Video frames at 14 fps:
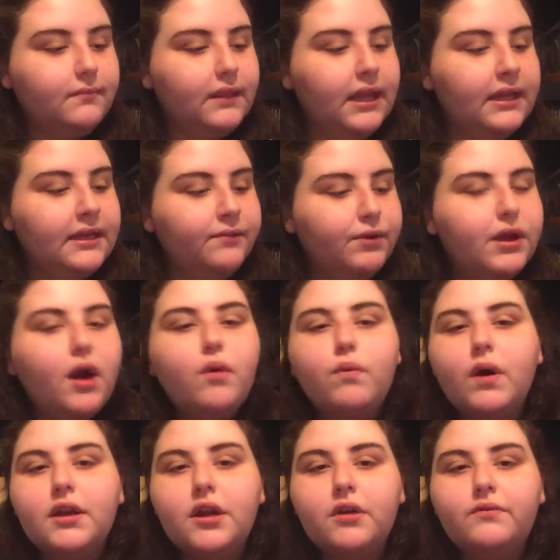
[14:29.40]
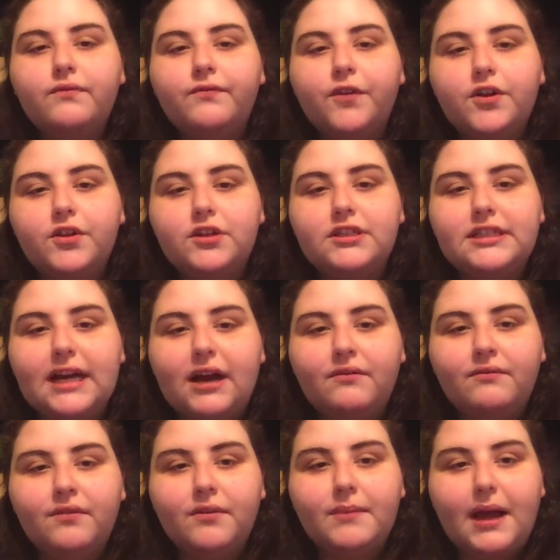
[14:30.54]
And if we go one note further down
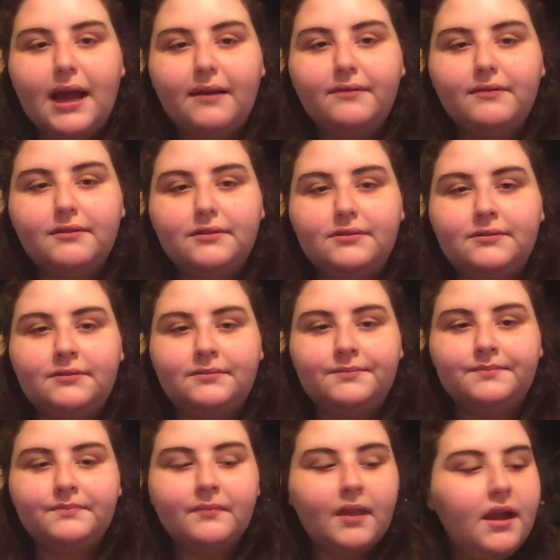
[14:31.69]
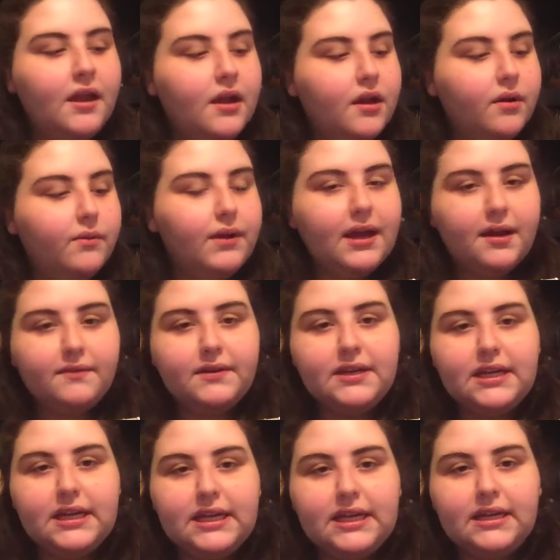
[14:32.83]
from F, we have an
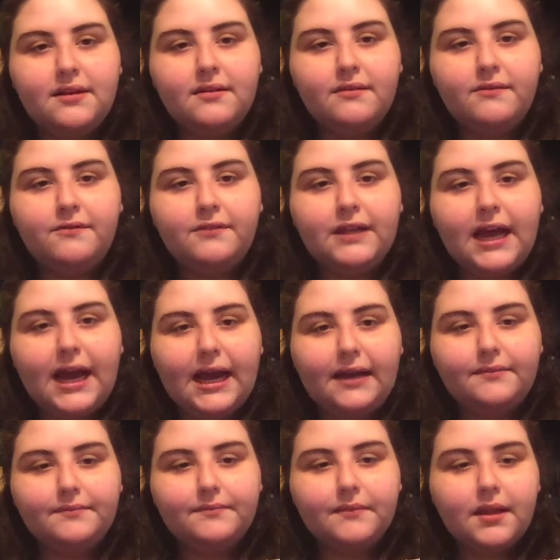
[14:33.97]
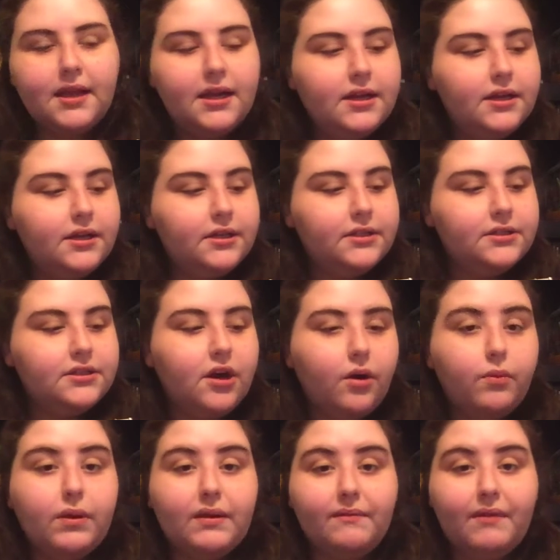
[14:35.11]
E flat. So
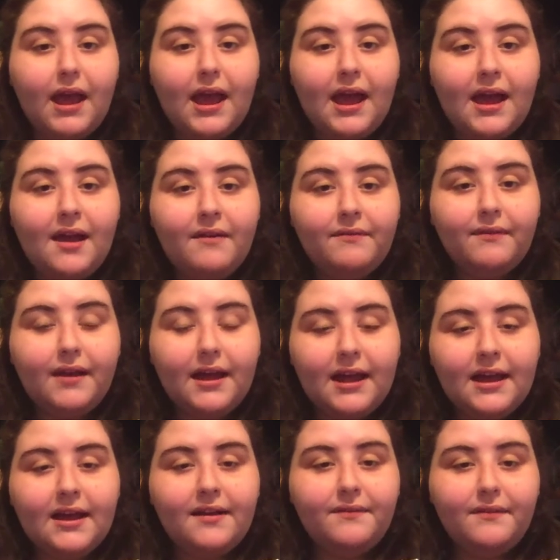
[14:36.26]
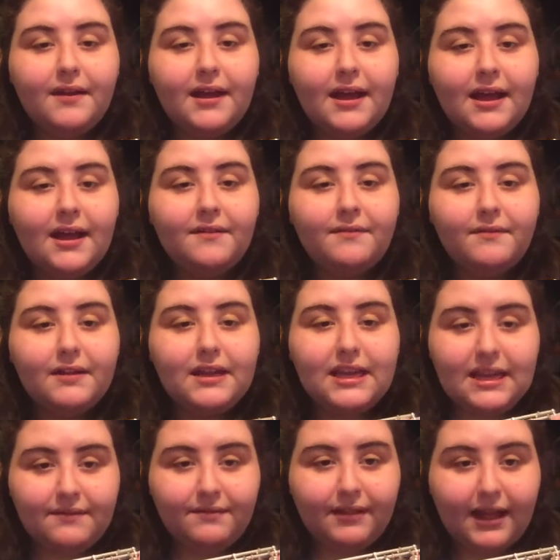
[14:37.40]
we have F, F, F,
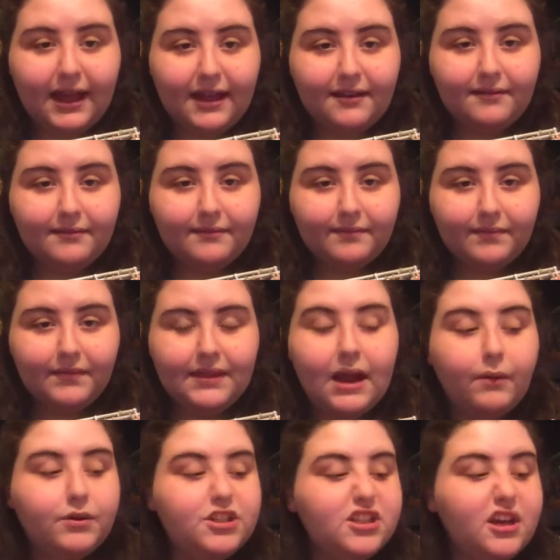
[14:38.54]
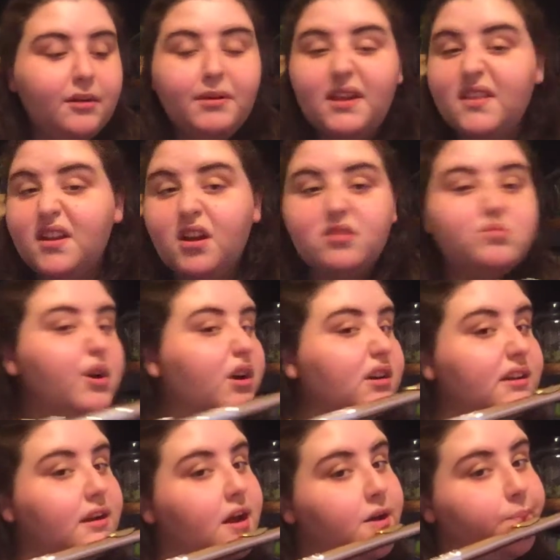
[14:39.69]
E flat. Now we're just going to play the notes we already
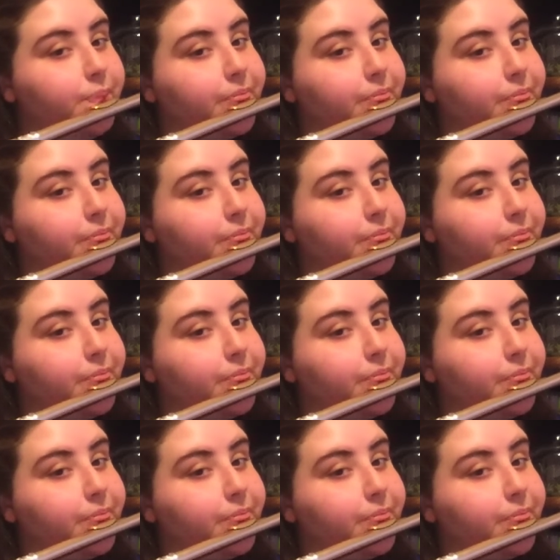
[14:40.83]
know.